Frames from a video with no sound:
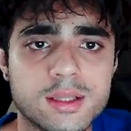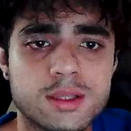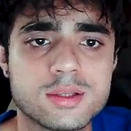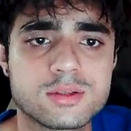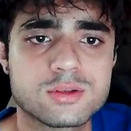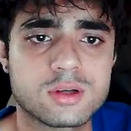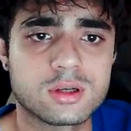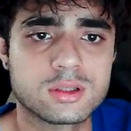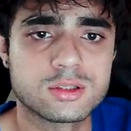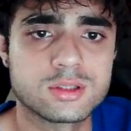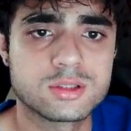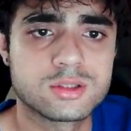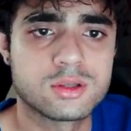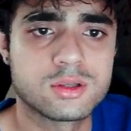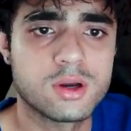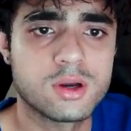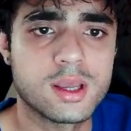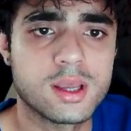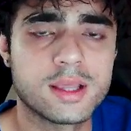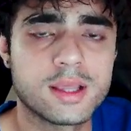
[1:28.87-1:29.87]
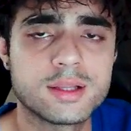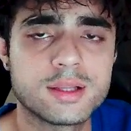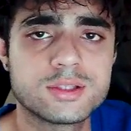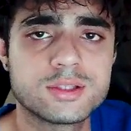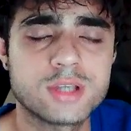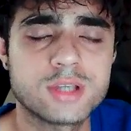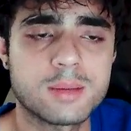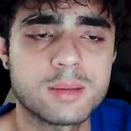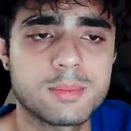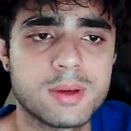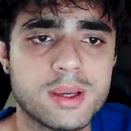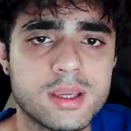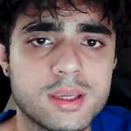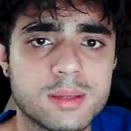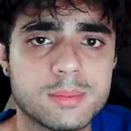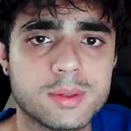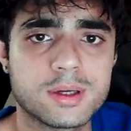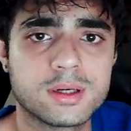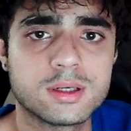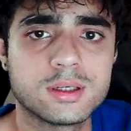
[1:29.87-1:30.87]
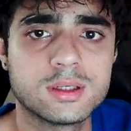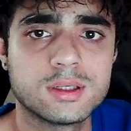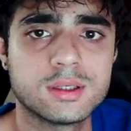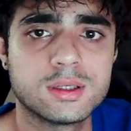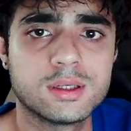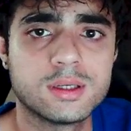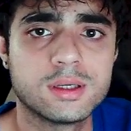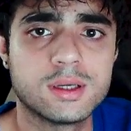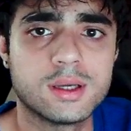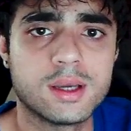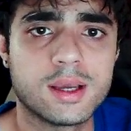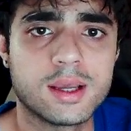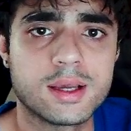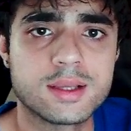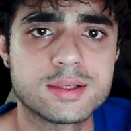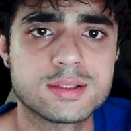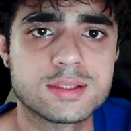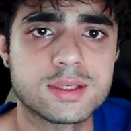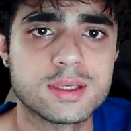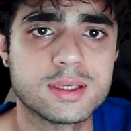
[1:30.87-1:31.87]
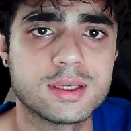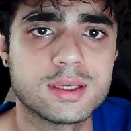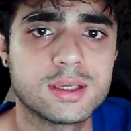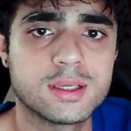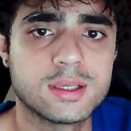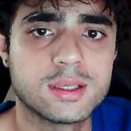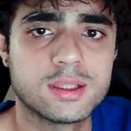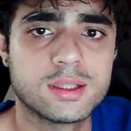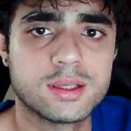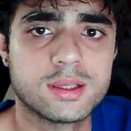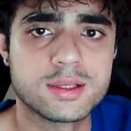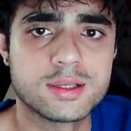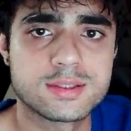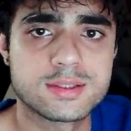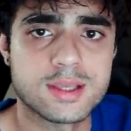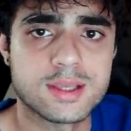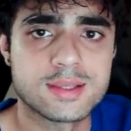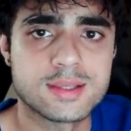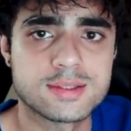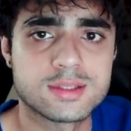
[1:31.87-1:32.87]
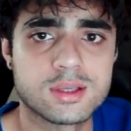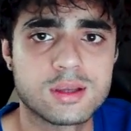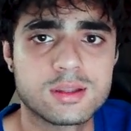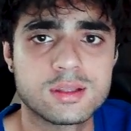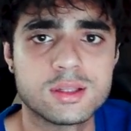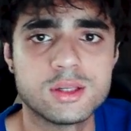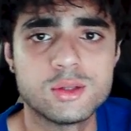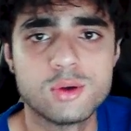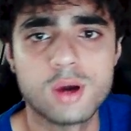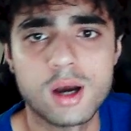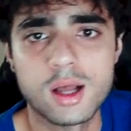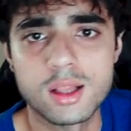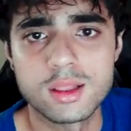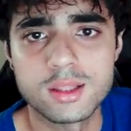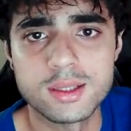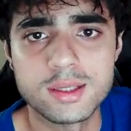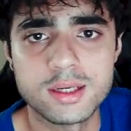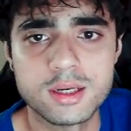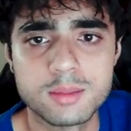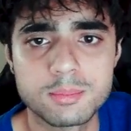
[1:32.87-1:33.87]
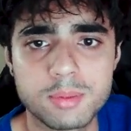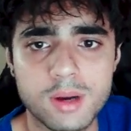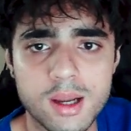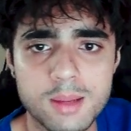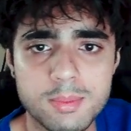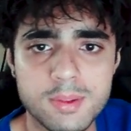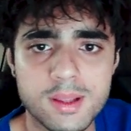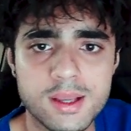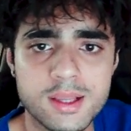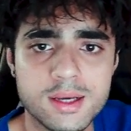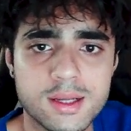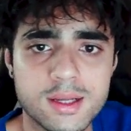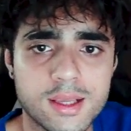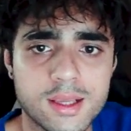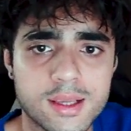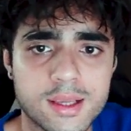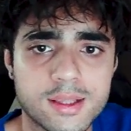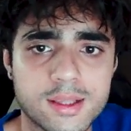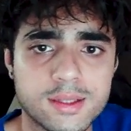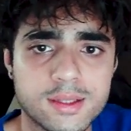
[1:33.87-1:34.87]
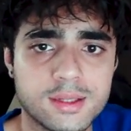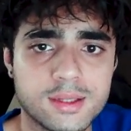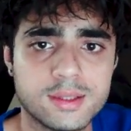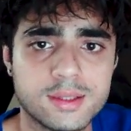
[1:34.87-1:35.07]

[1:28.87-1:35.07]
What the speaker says: So I'll just go ahead, check my email, and I see it says new hot lead in pipeline, and